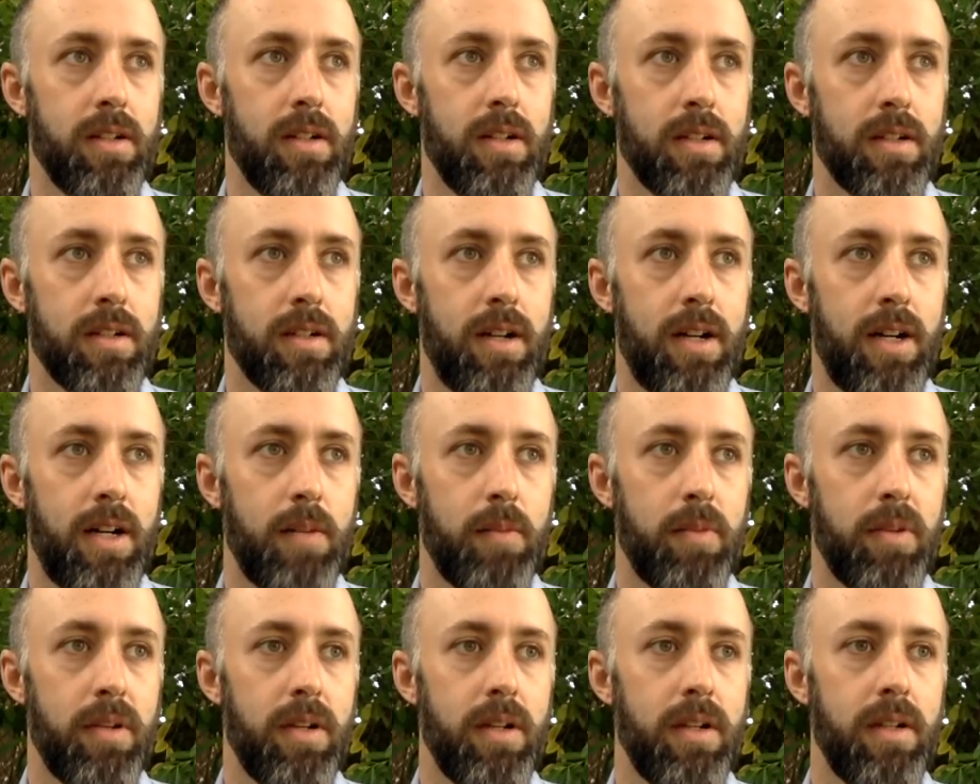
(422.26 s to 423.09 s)
a
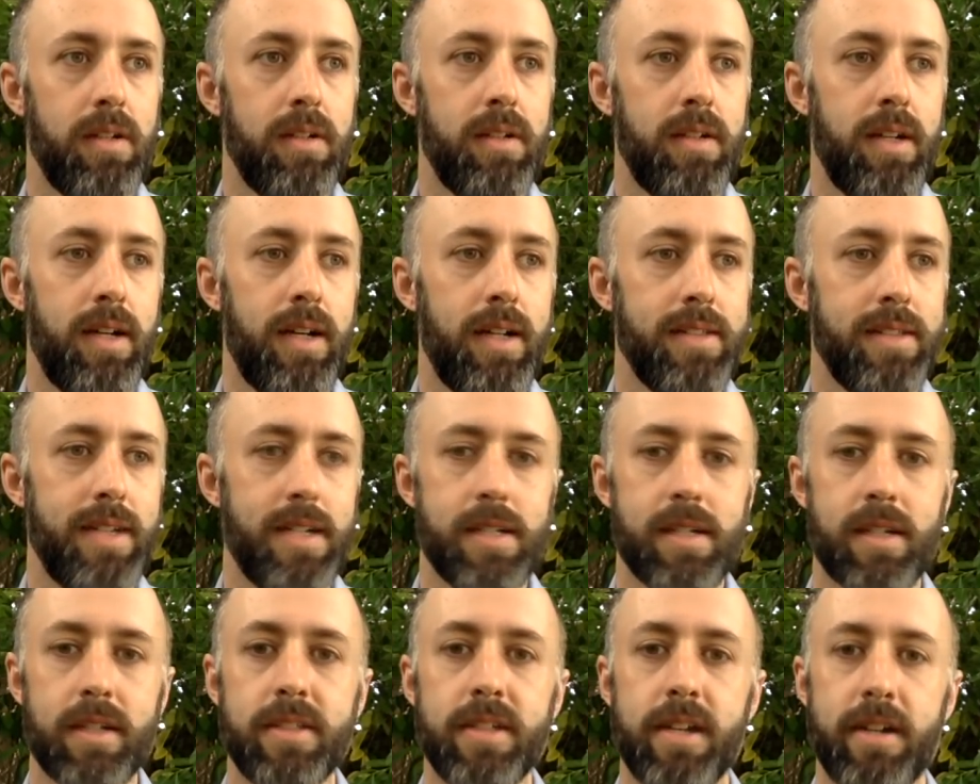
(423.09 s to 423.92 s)
calmer,
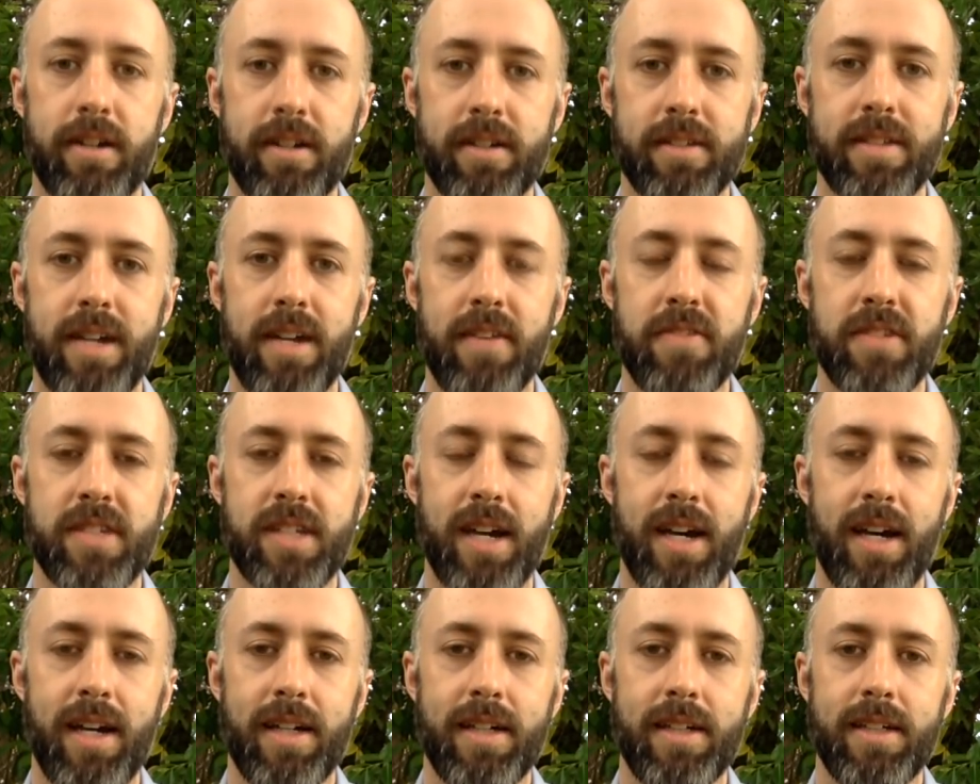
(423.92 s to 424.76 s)
less cluttered
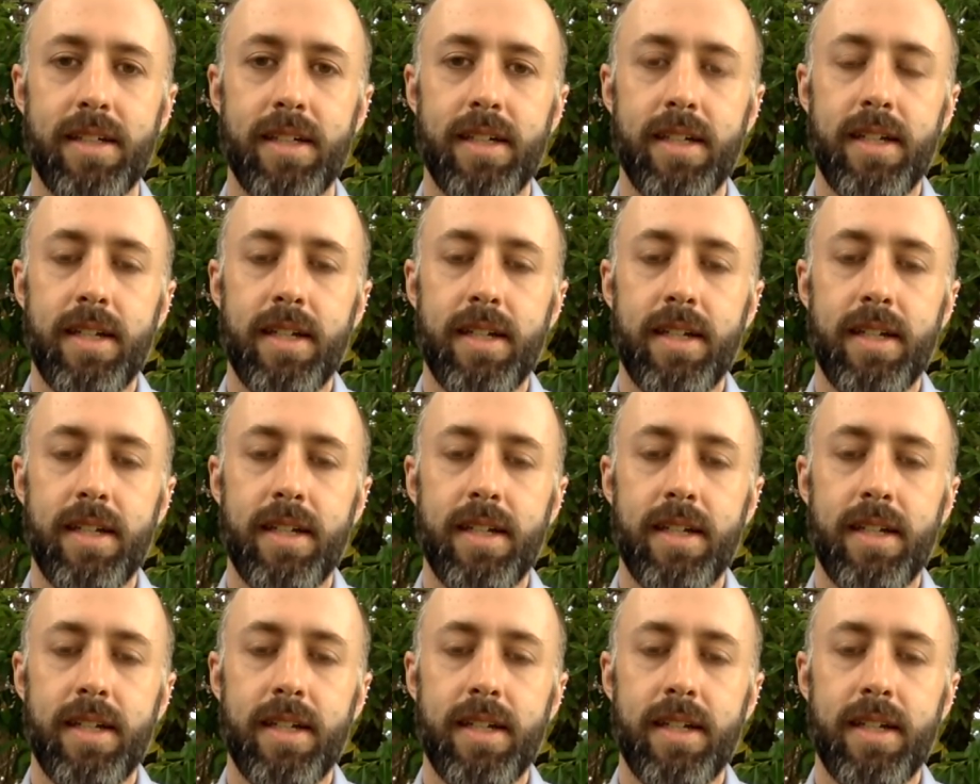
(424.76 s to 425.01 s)
lifestyle.